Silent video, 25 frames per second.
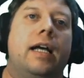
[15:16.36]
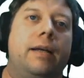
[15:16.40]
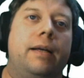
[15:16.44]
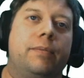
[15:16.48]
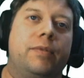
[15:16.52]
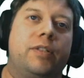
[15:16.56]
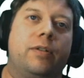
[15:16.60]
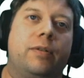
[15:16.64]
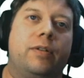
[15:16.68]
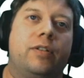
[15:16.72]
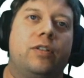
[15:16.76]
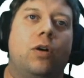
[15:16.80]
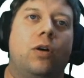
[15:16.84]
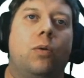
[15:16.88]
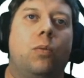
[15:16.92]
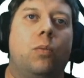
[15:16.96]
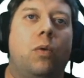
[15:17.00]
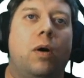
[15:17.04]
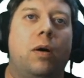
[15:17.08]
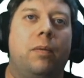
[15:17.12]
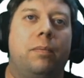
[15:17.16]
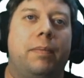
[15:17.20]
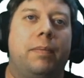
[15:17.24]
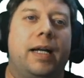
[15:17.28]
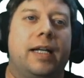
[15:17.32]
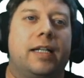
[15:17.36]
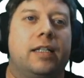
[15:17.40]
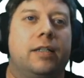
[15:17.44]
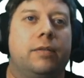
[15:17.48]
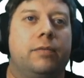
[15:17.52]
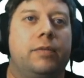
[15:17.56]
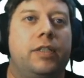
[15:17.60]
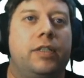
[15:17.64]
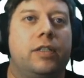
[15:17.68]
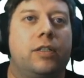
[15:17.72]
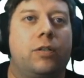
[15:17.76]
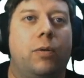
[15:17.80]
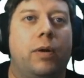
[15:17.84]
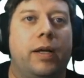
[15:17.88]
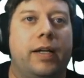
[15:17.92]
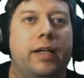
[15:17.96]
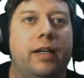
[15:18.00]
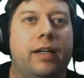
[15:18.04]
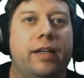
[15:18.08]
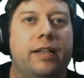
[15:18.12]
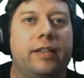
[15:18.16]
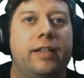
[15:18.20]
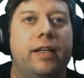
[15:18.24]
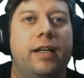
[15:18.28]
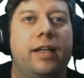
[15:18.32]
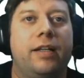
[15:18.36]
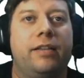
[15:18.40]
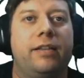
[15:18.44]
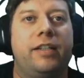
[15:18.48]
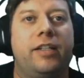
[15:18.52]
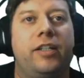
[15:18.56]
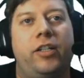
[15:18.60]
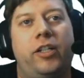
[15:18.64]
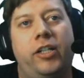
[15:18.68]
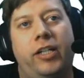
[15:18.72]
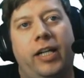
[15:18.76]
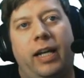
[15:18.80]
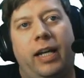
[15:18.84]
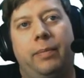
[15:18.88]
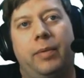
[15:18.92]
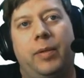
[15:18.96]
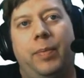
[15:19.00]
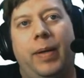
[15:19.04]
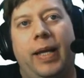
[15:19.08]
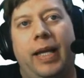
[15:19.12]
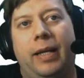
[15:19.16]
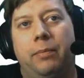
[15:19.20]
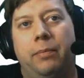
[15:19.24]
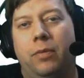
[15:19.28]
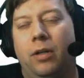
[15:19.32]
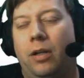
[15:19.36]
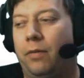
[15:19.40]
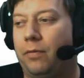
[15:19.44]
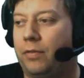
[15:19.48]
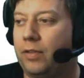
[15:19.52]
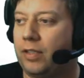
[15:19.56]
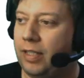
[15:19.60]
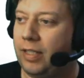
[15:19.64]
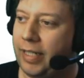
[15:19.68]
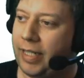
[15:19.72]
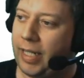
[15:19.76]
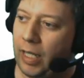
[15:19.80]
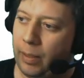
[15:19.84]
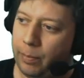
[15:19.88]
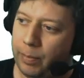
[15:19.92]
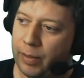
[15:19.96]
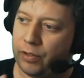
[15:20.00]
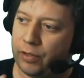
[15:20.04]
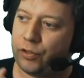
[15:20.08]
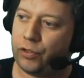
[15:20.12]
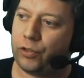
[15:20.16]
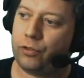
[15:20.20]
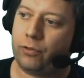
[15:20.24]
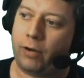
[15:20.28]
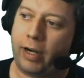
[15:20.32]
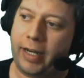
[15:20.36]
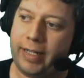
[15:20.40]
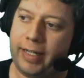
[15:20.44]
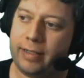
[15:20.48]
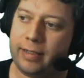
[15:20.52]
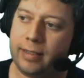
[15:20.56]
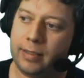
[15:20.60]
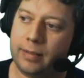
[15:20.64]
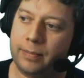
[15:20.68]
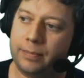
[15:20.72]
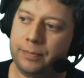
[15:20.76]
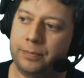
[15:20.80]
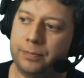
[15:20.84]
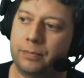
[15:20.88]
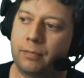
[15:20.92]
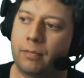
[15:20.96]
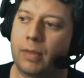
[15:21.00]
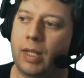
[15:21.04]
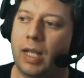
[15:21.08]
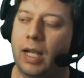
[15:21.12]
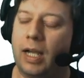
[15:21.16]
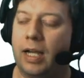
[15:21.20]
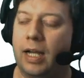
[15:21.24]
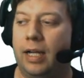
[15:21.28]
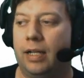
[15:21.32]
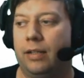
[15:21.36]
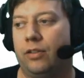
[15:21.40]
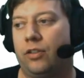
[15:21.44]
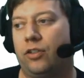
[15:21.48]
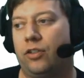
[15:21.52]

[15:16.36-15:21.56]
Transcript: So it's on one magnet, which is quite nice. This shaped pin will obviously keep it straight and